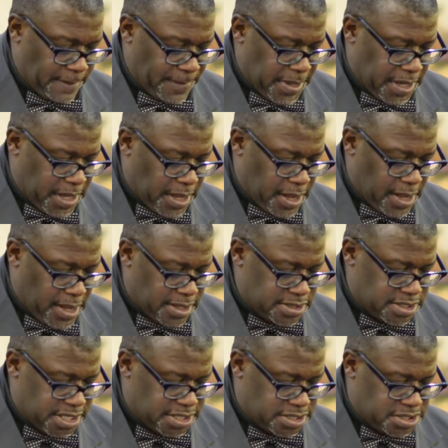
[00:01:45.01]

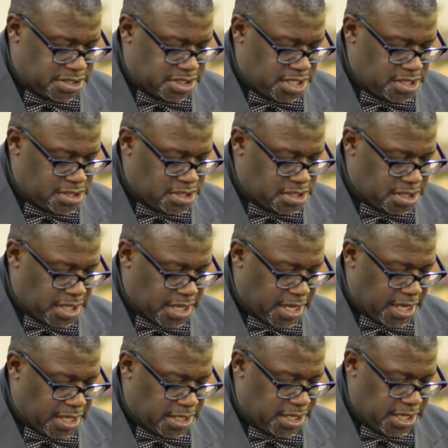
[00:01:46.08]
because that Jesus
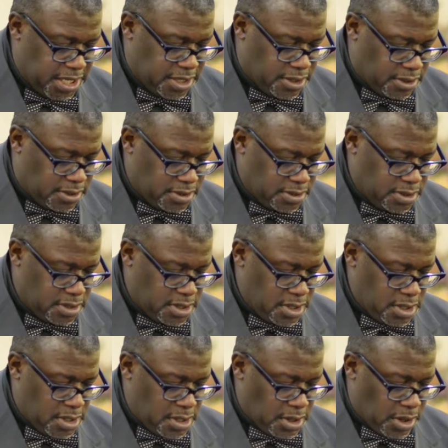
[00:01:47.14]
had healed
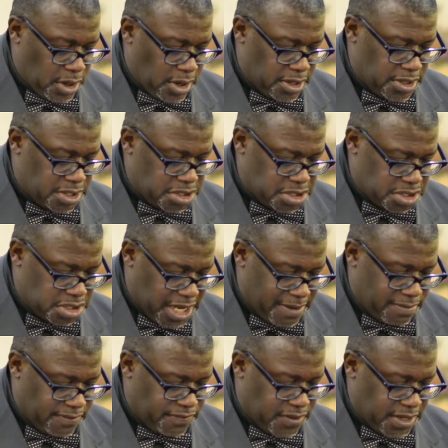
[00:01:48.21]
on the
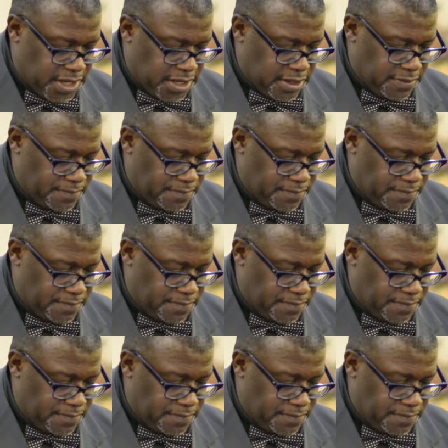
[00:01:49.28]
Sabbath day,